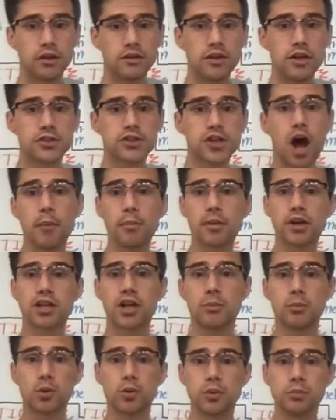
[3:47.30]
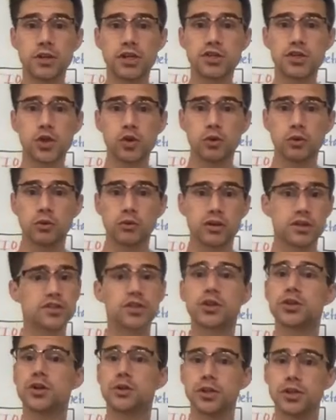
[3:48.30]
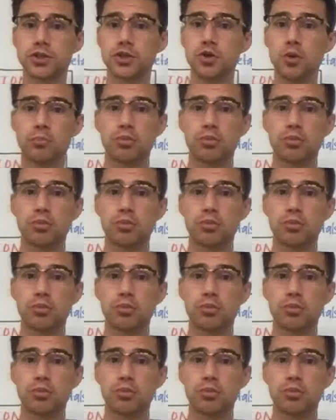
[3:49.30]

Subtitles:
the atomic number would be 2, because there's only 2